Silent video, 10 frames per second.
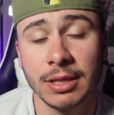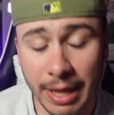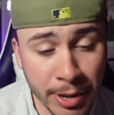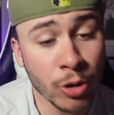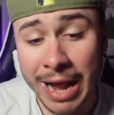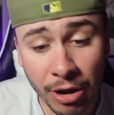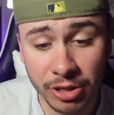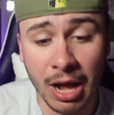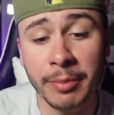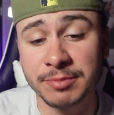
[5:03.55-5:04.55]
Let me know down in
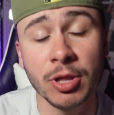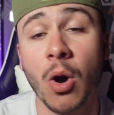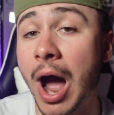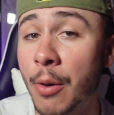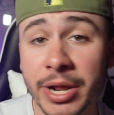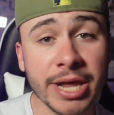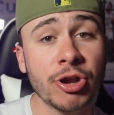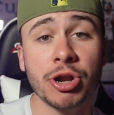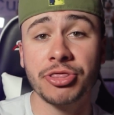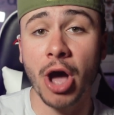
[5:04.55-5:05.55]
the comments below. I want to hear
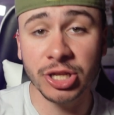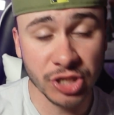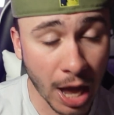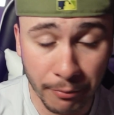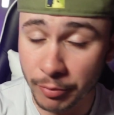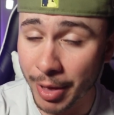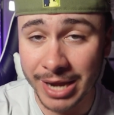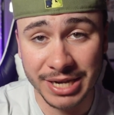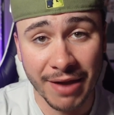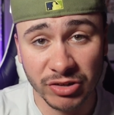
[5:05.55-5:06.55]
your thoughts. I'm
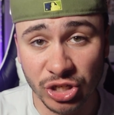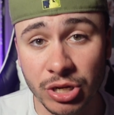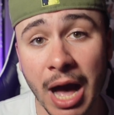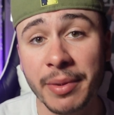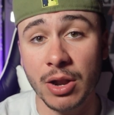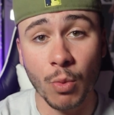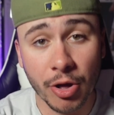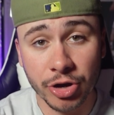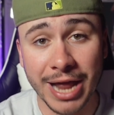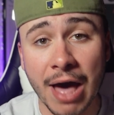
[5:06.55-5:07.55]
replying to every single comment. And
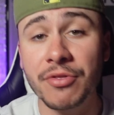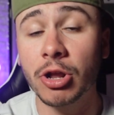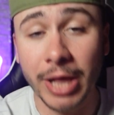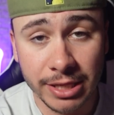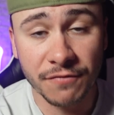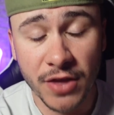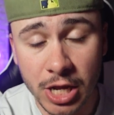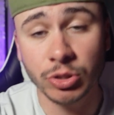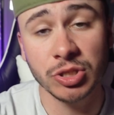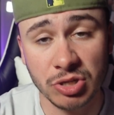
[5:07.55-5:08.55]
while you're down there, like the
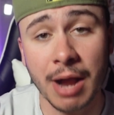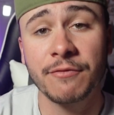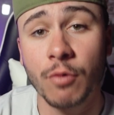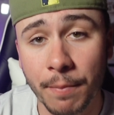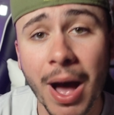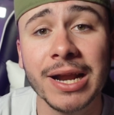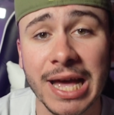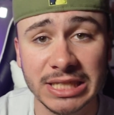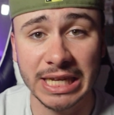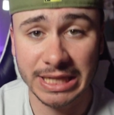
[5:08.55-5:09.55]
video and subscribe for more
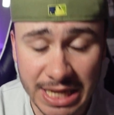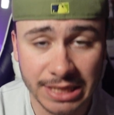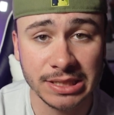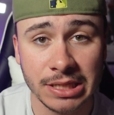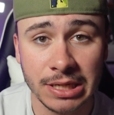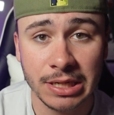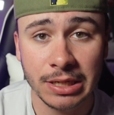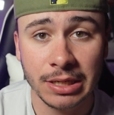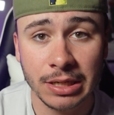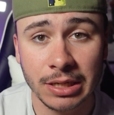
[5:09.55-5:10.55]
podcasts like this.
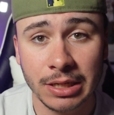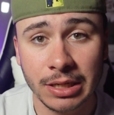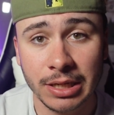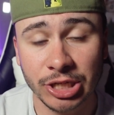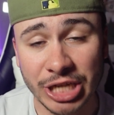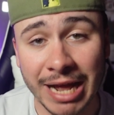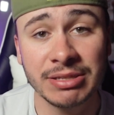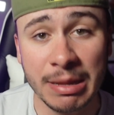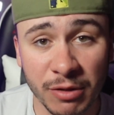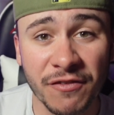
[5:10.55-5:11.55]
And shout
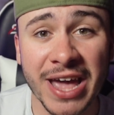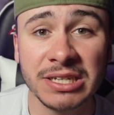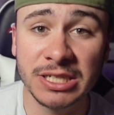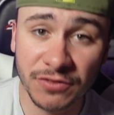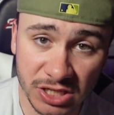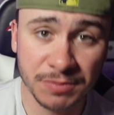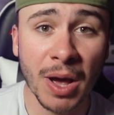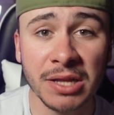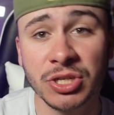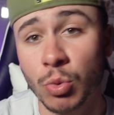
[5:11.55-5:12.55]
out Dabble Fantasy for the
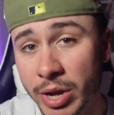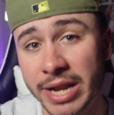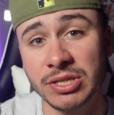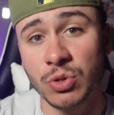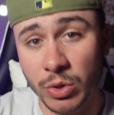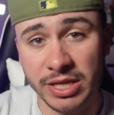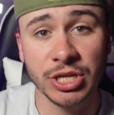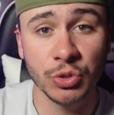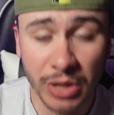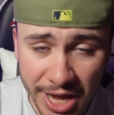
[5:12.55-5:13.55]
sponsor. We'll get into what they
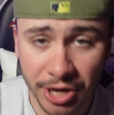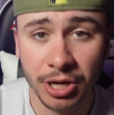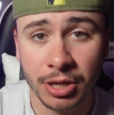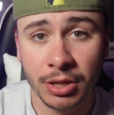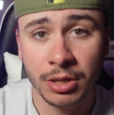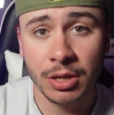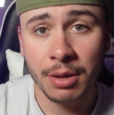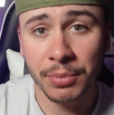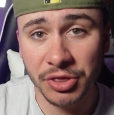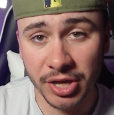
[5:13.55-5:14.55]
do later.
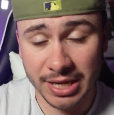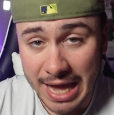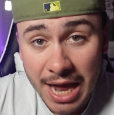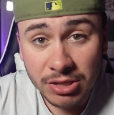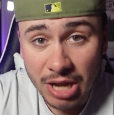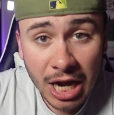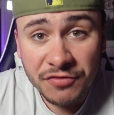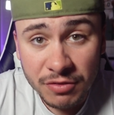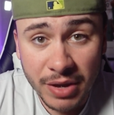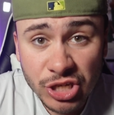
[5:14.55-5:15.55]
But can
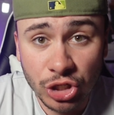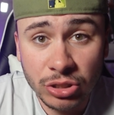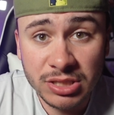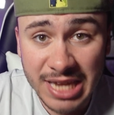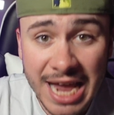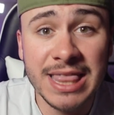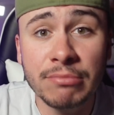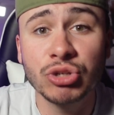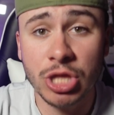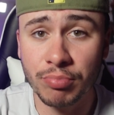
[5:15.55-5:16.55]
Donovan Mitchell take
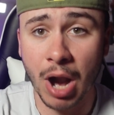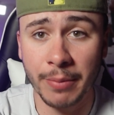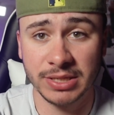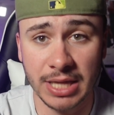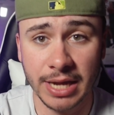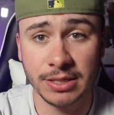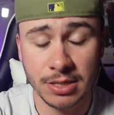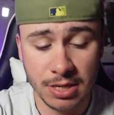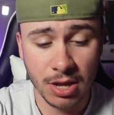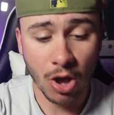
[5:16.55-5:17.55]
them to the promised land?
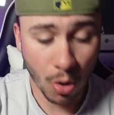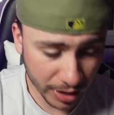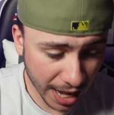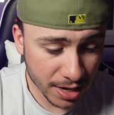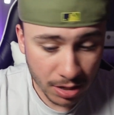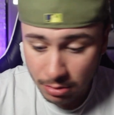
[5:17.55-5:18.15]
Okay?